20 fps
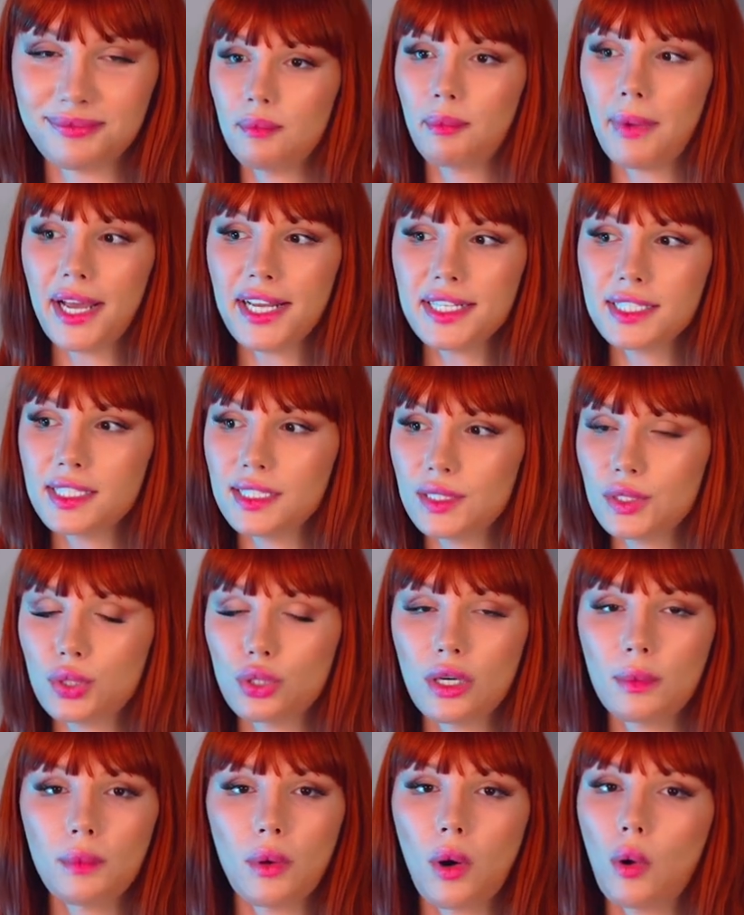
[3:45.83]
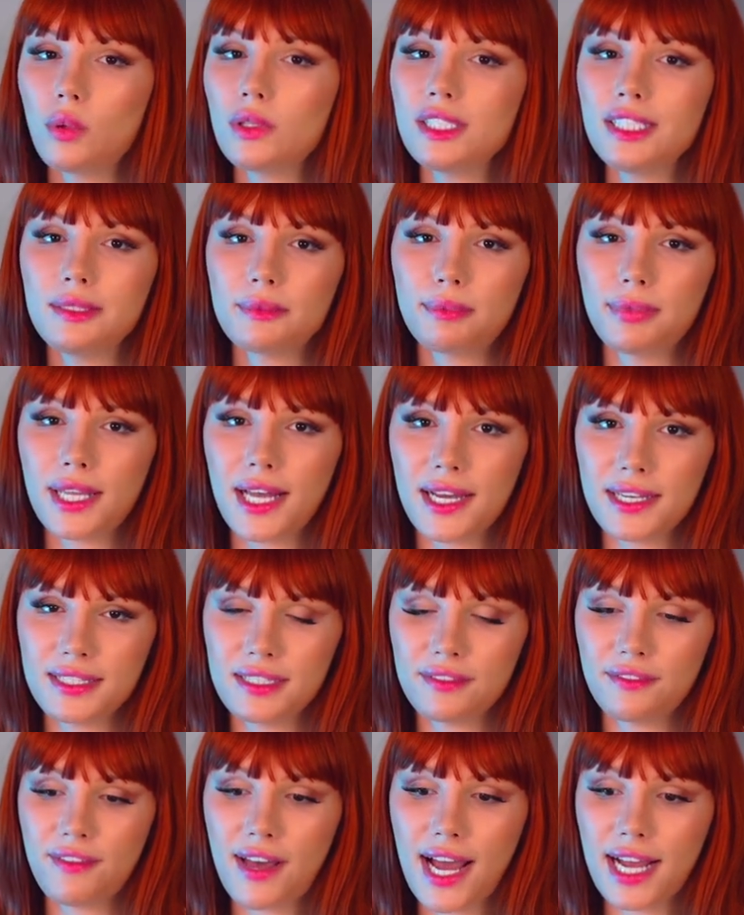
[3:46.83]
My syndrome only implies
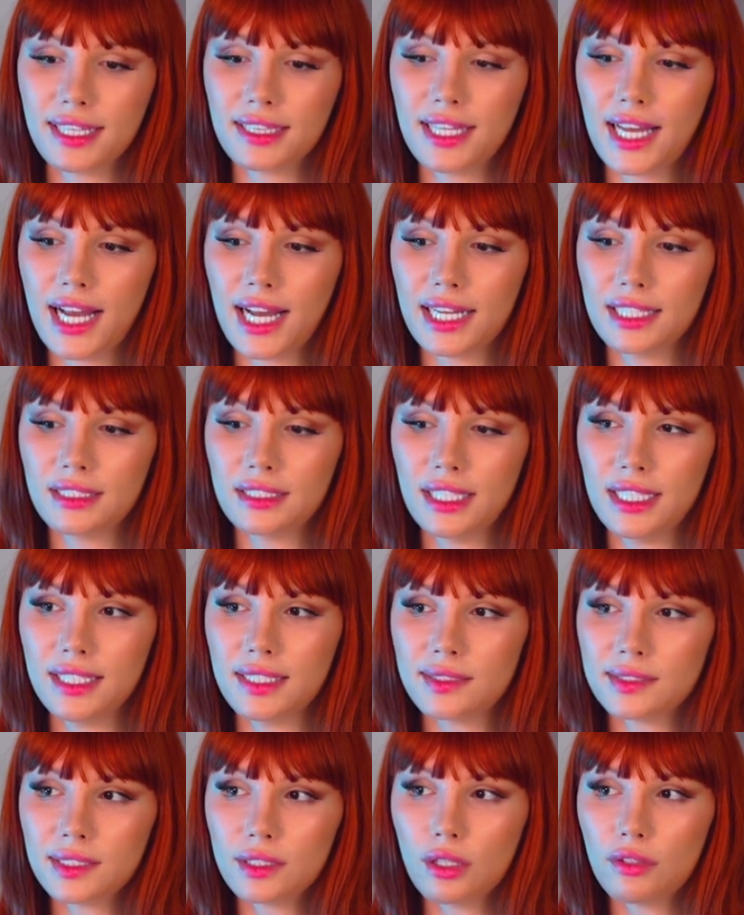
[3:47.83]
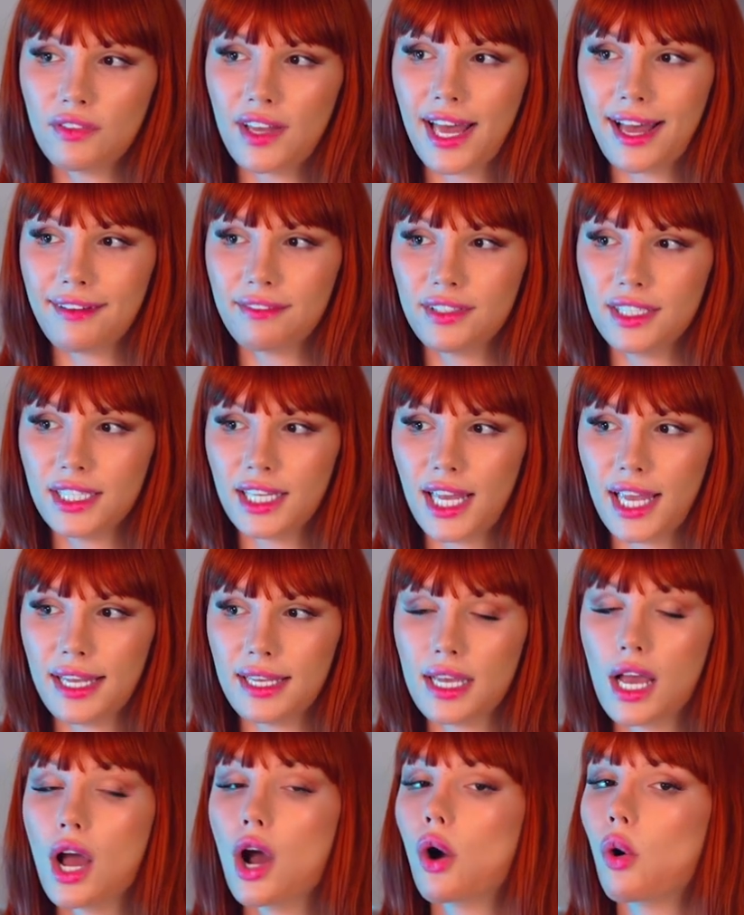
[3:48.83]
the fact that instead of having
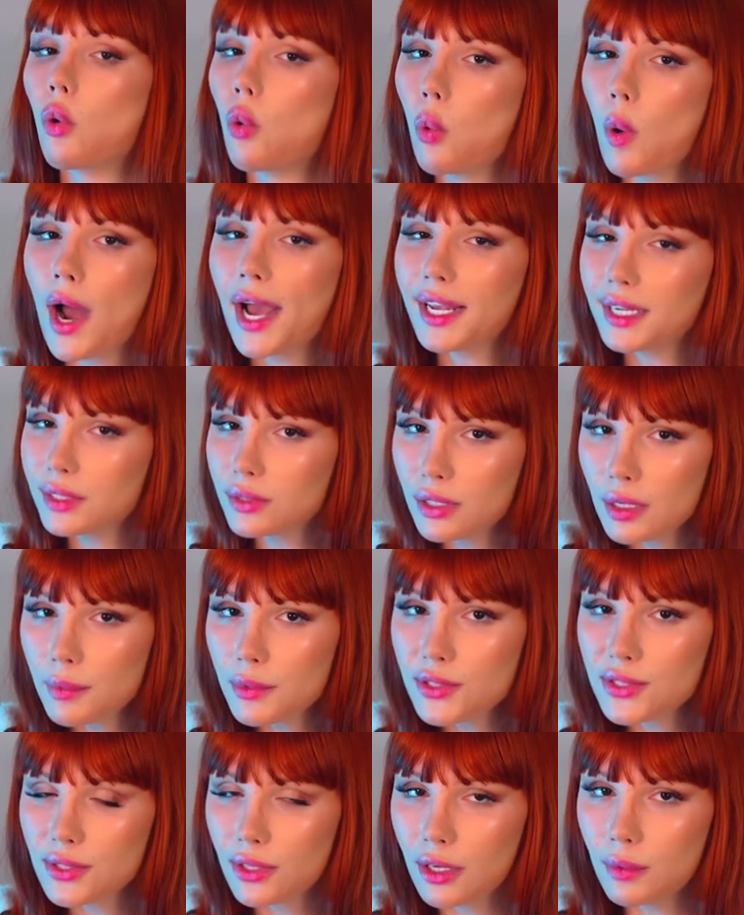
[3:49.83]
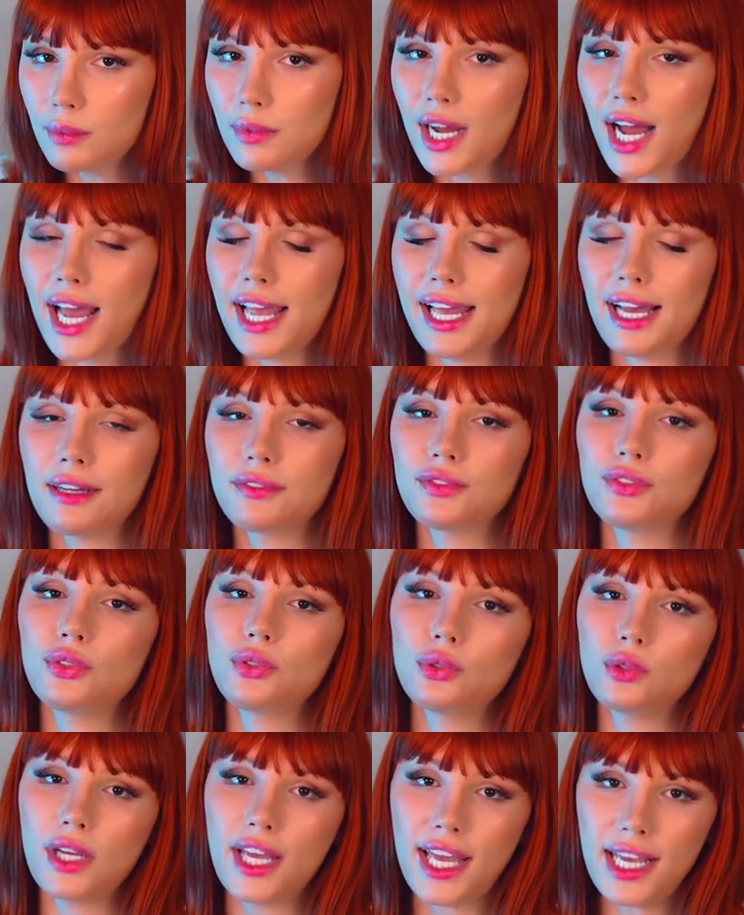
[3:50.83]
a Y chromosome, I have
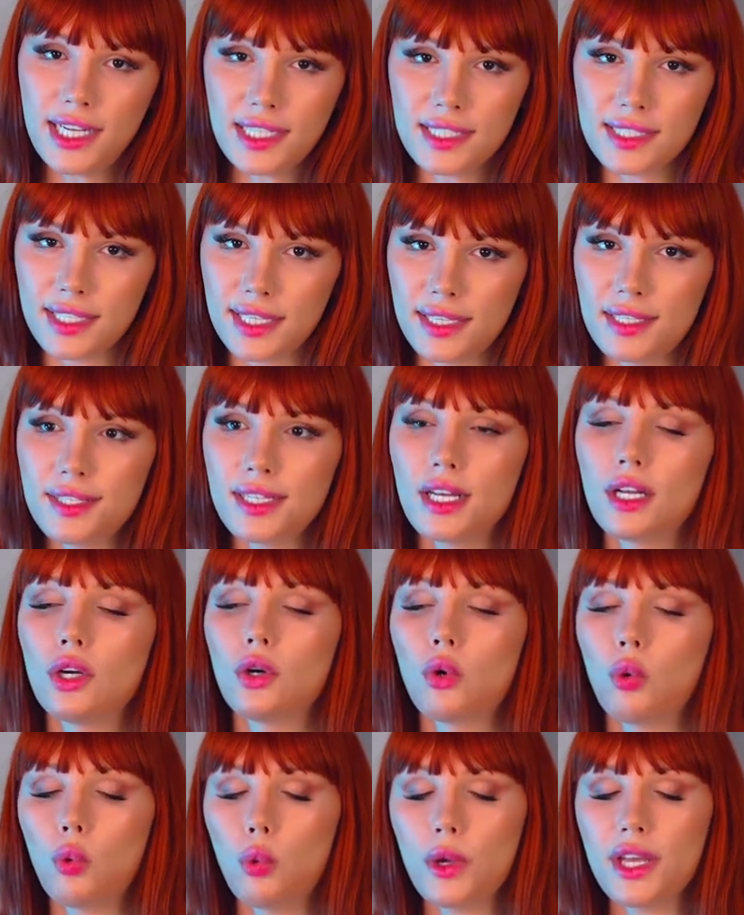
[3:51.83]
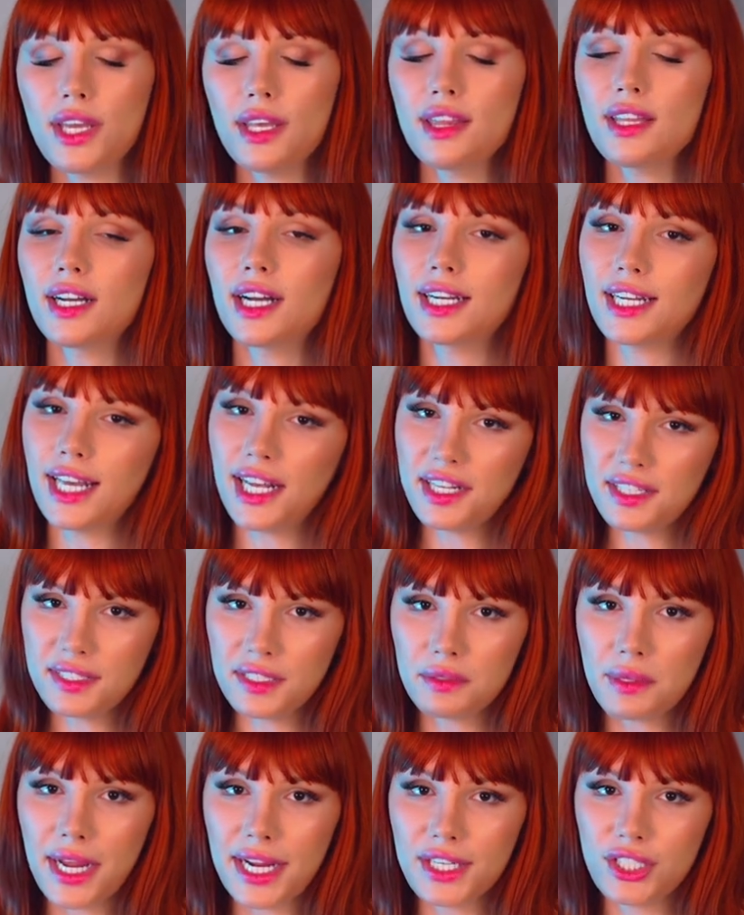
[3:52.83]
two X's with an
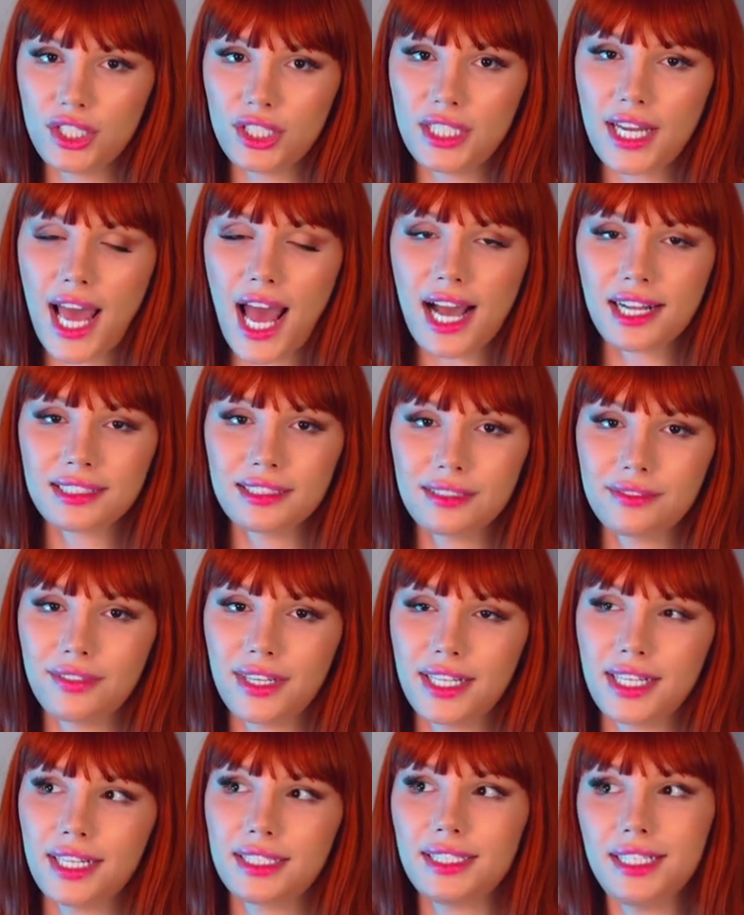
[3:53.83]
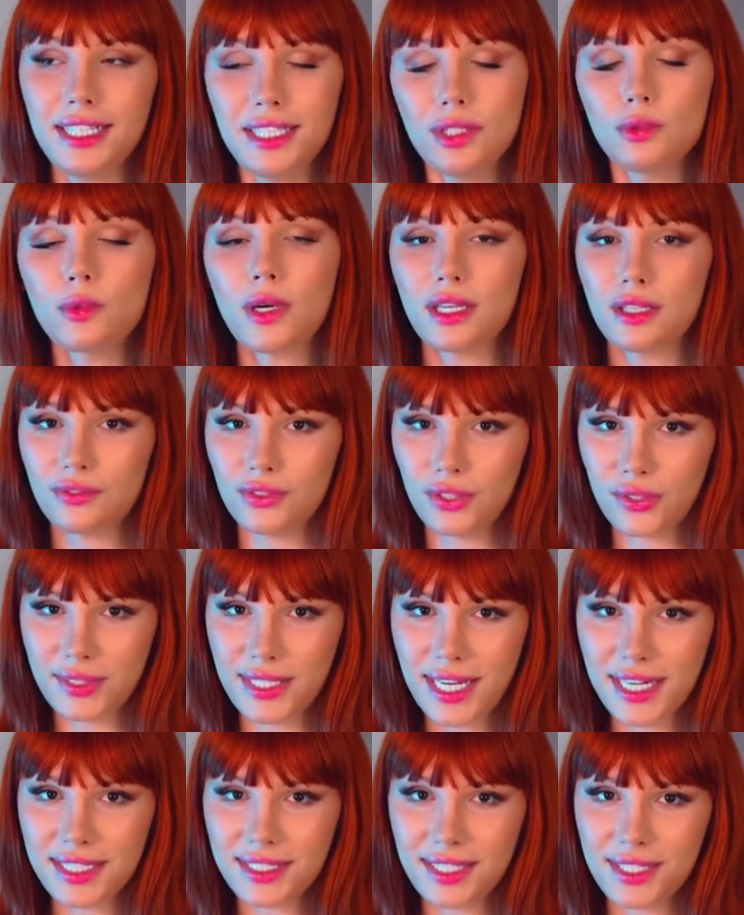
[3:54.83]
SRY gene activated in one of those
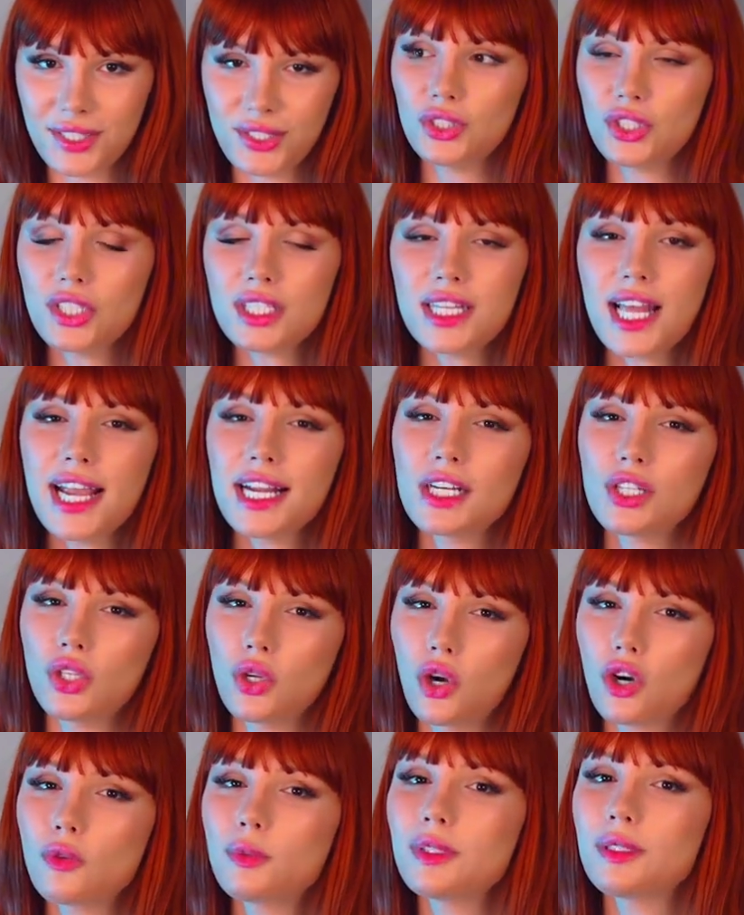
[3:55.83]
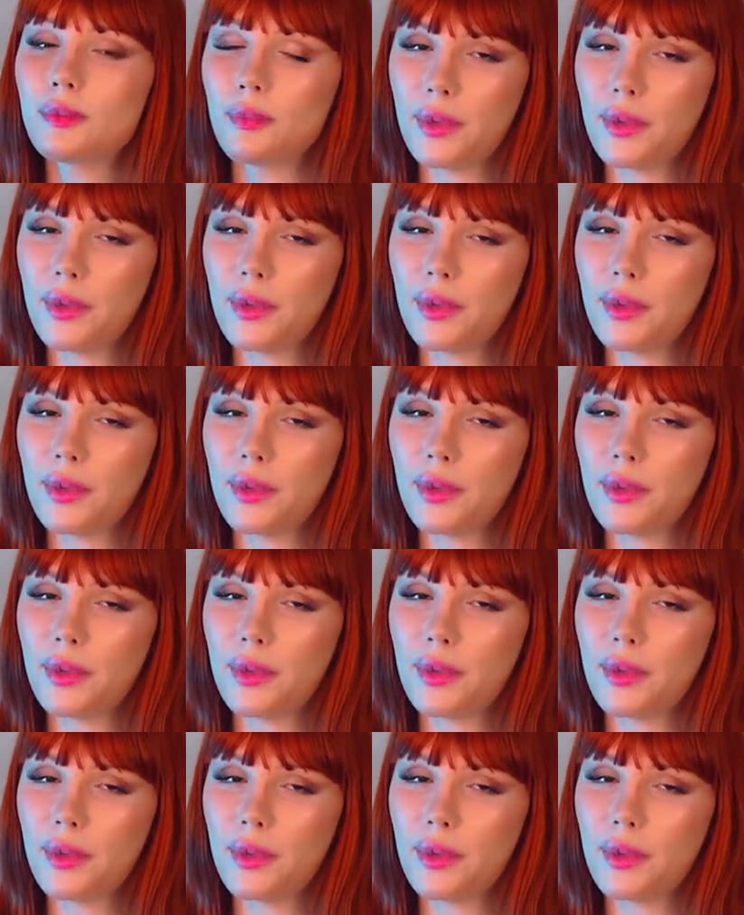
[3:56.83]
X's, just like normal